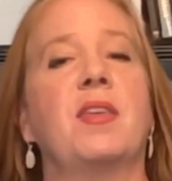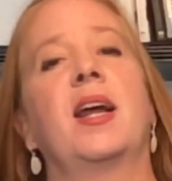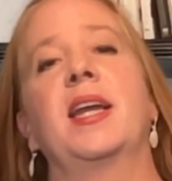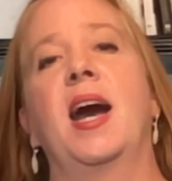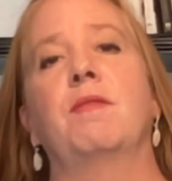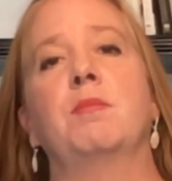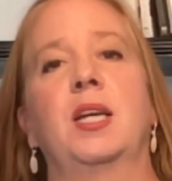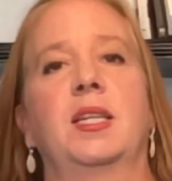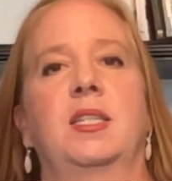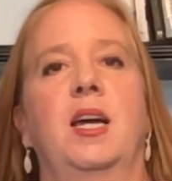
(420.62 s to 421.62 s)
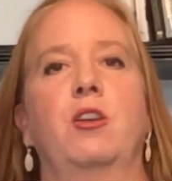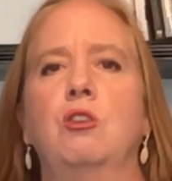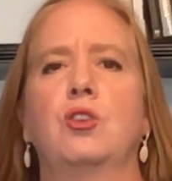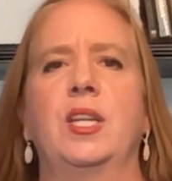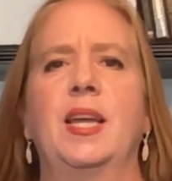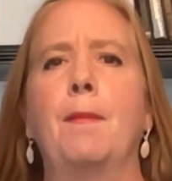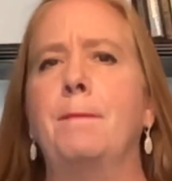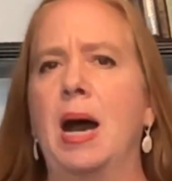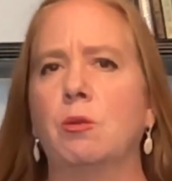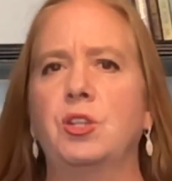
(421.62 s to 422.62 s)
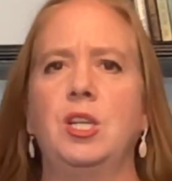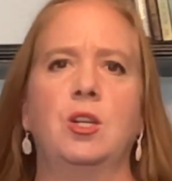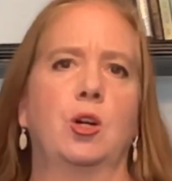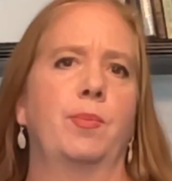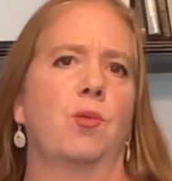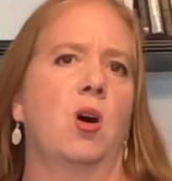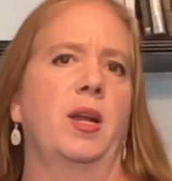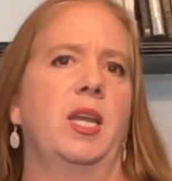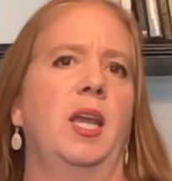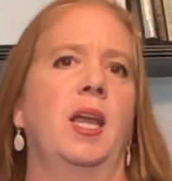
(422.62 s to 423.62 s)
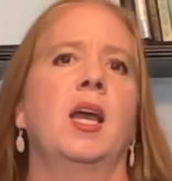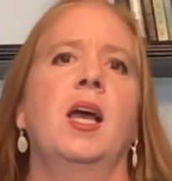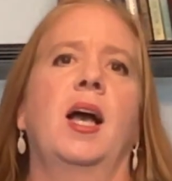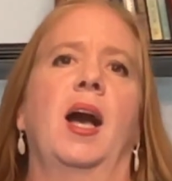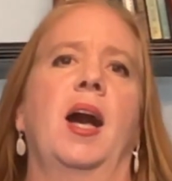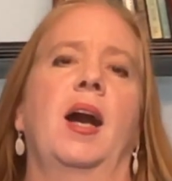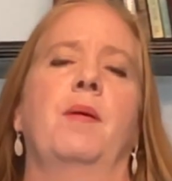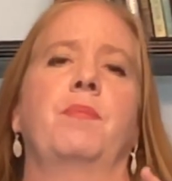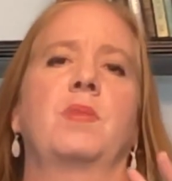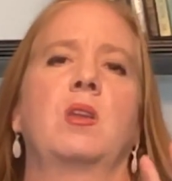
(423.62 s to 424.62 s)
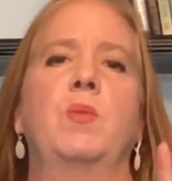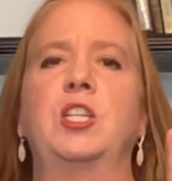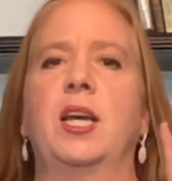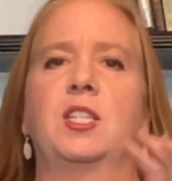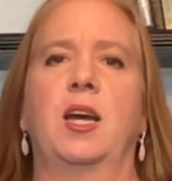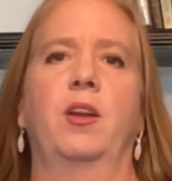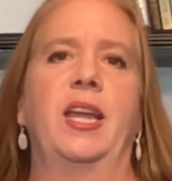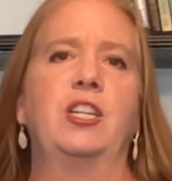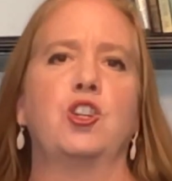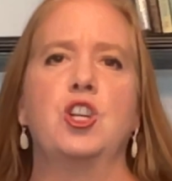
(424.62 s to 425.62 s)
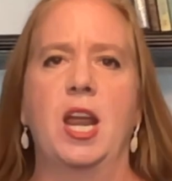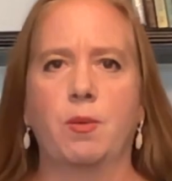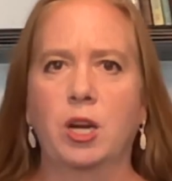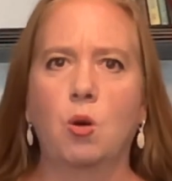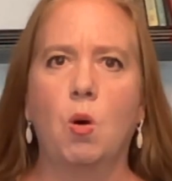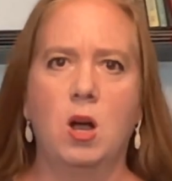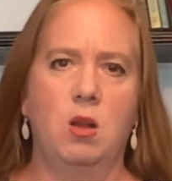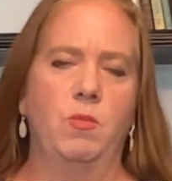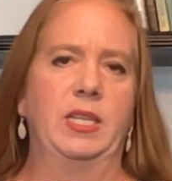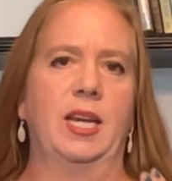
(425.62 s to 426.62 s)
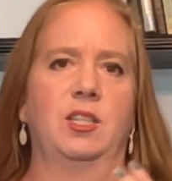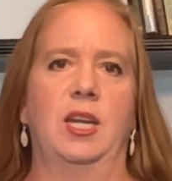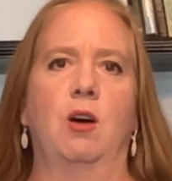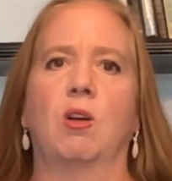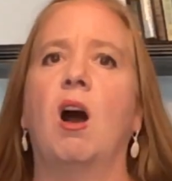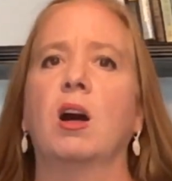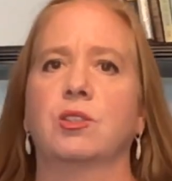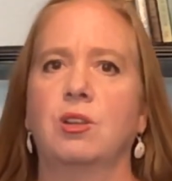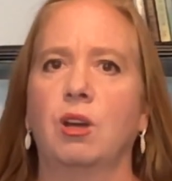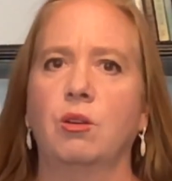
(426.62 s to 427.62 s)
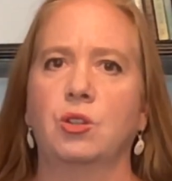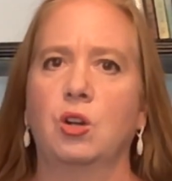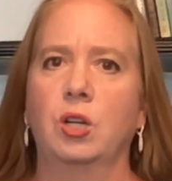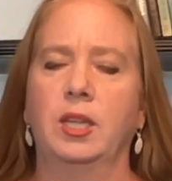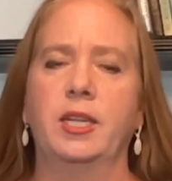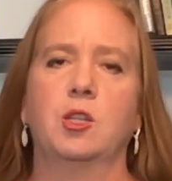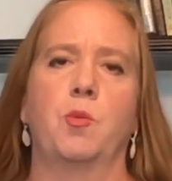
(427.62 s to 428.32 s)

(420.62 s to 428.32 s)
then I have them test out usually Bounty or Brawny. We test out a generic one. We test out Costco's, Kirkland's